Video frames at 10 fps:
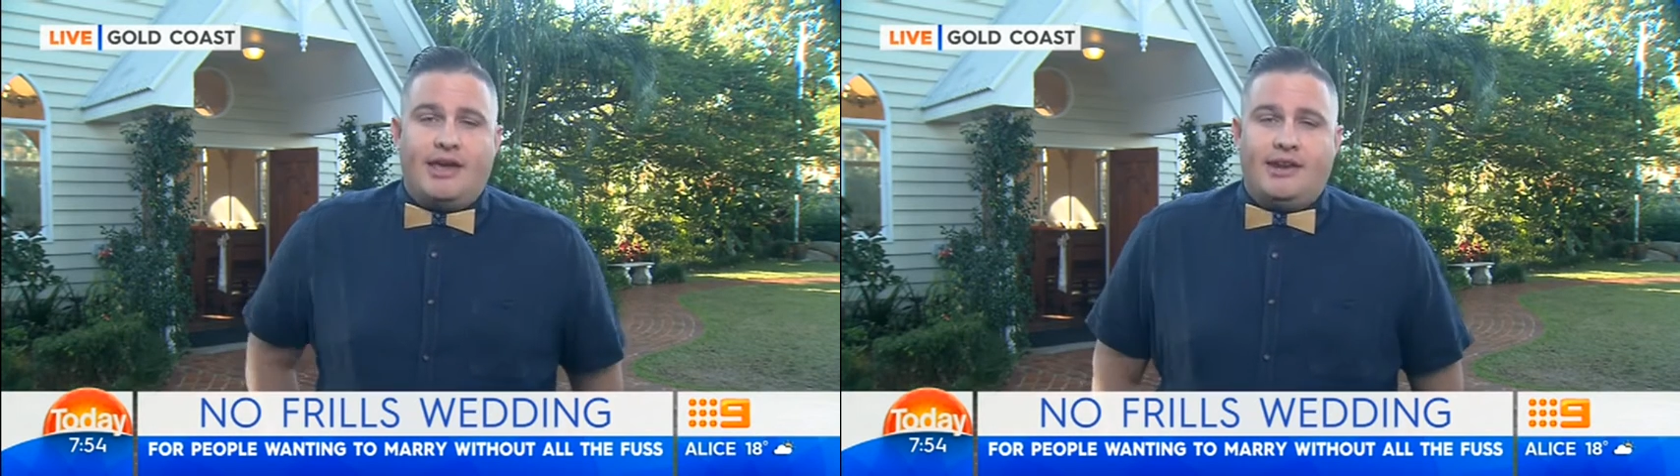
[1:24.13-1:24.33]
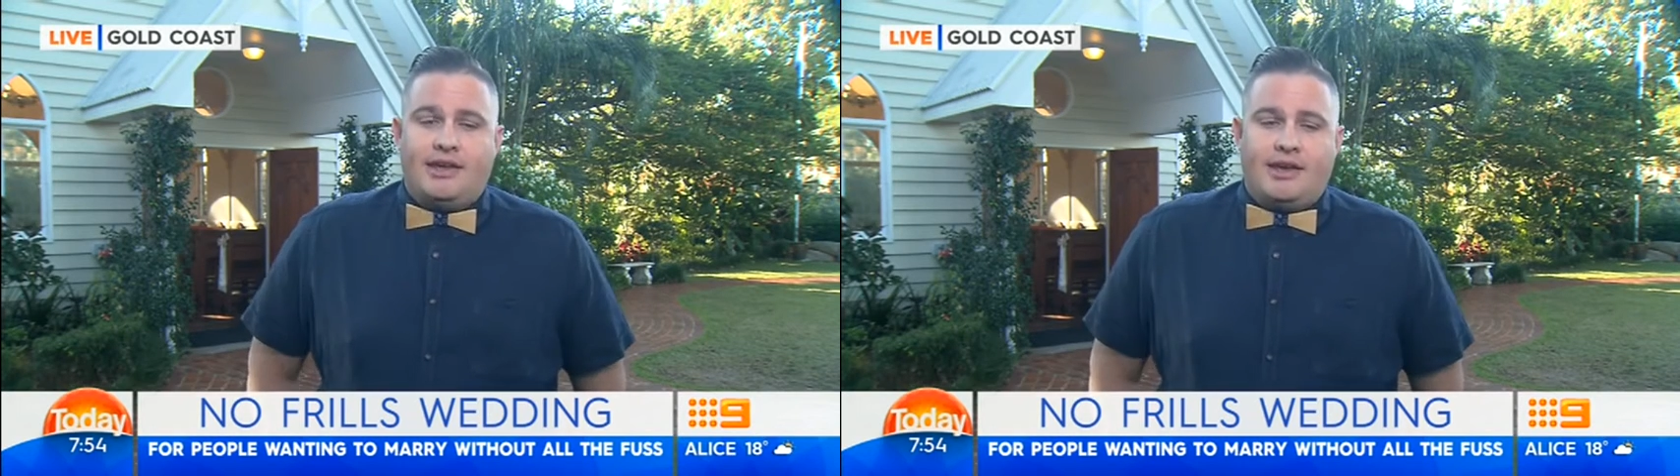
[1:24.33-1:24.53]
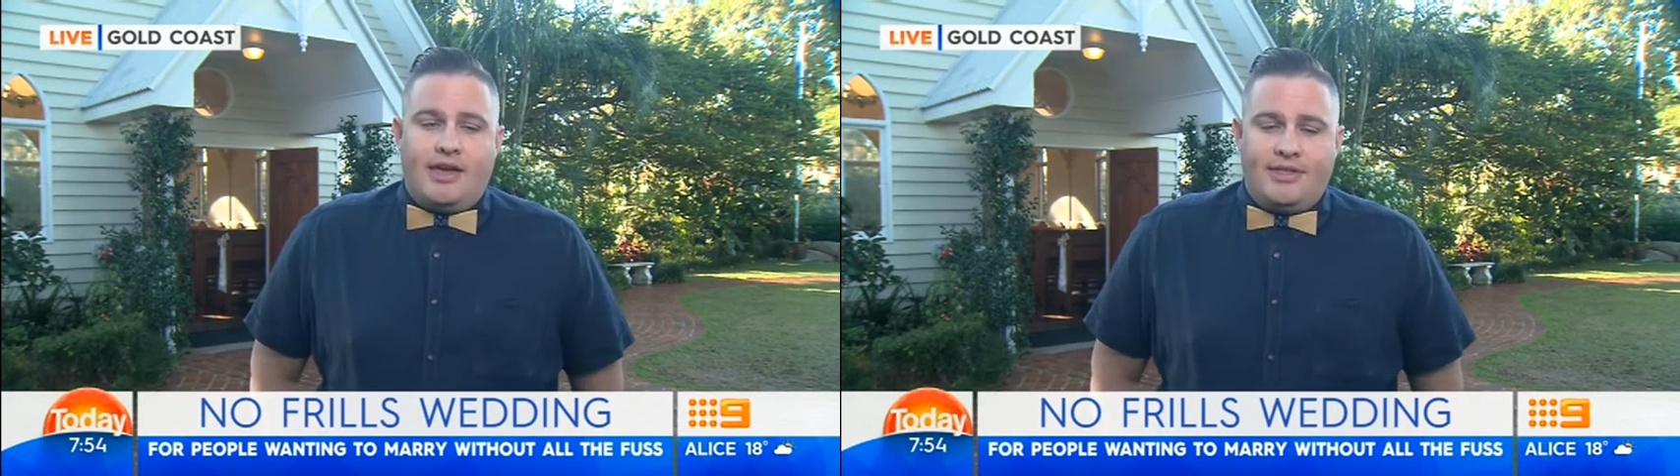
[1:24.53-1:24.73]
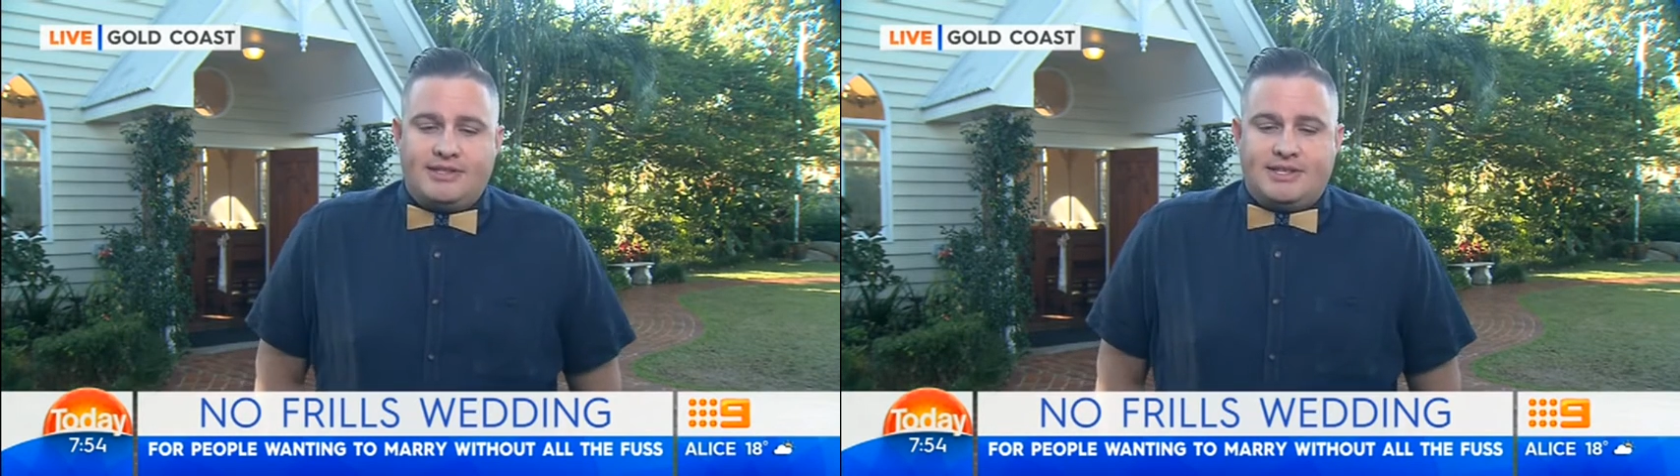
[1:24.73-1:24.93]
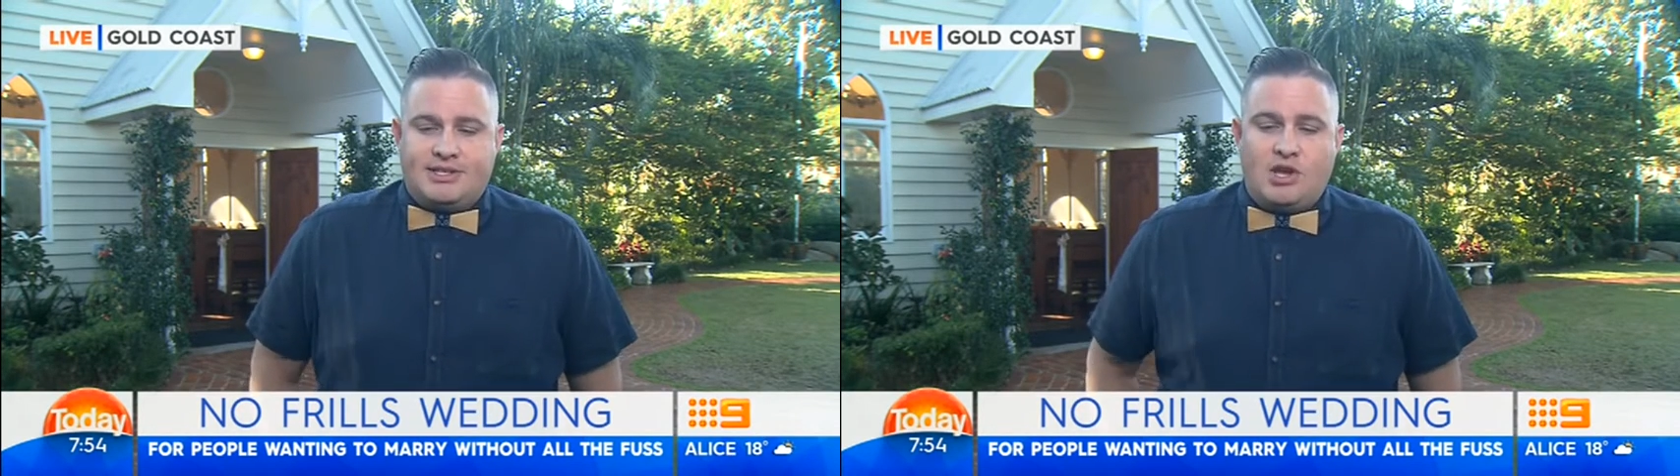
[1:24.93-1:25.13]
and
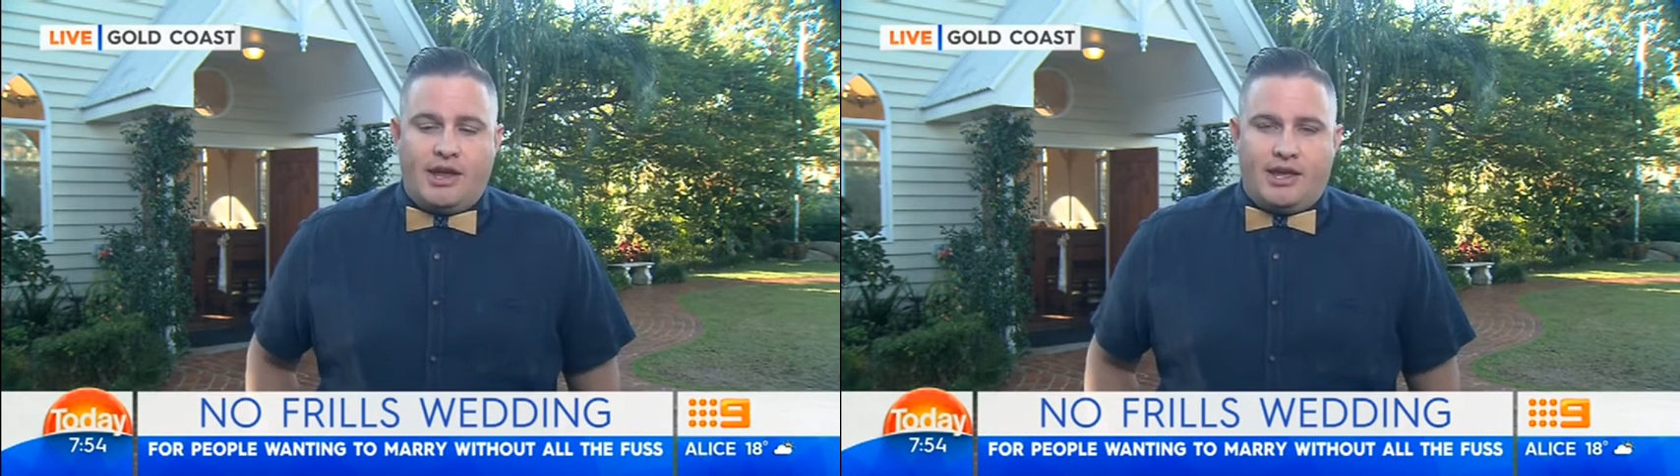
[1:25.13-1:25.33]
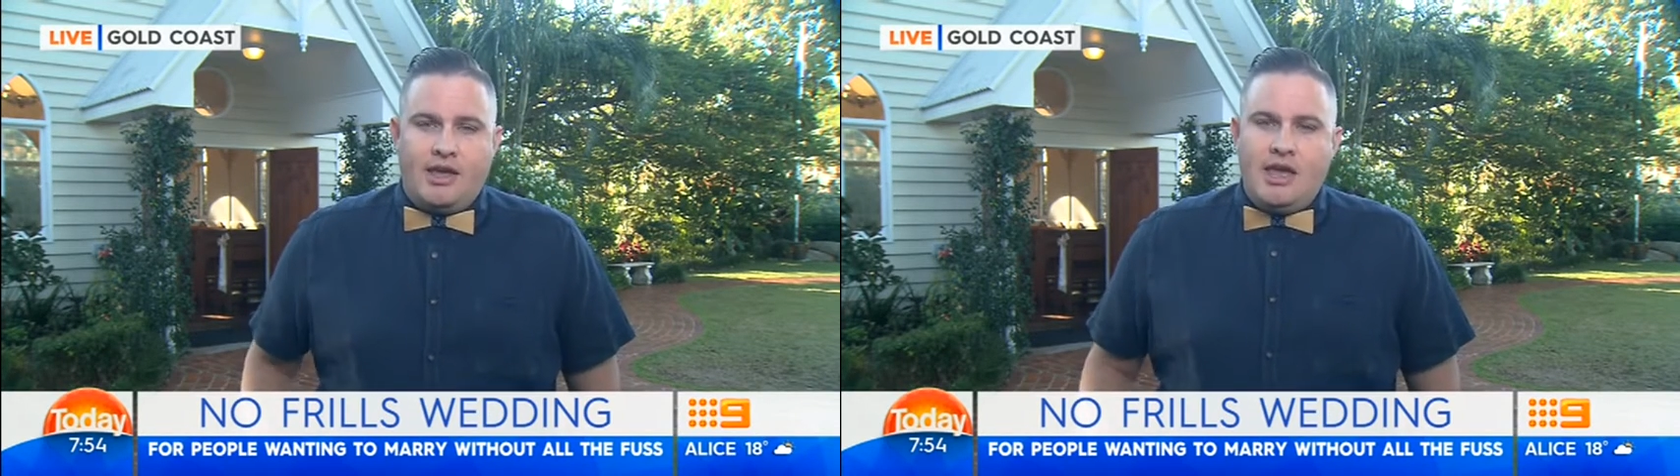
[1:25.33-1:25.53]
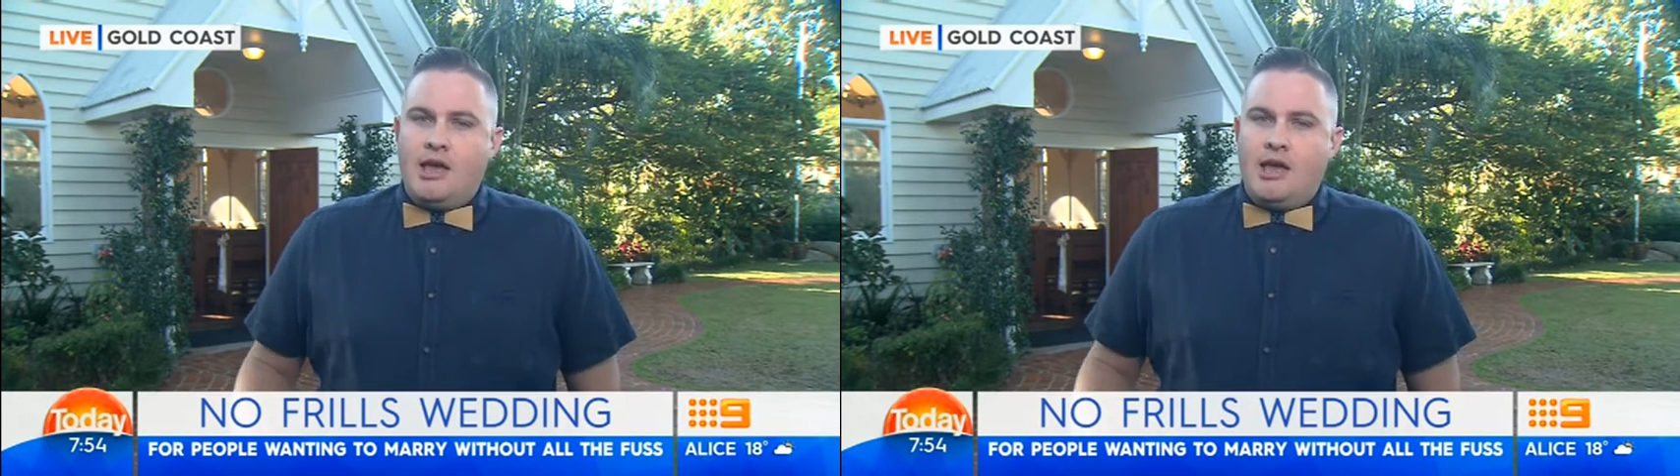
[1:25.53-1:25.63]
that's exciting.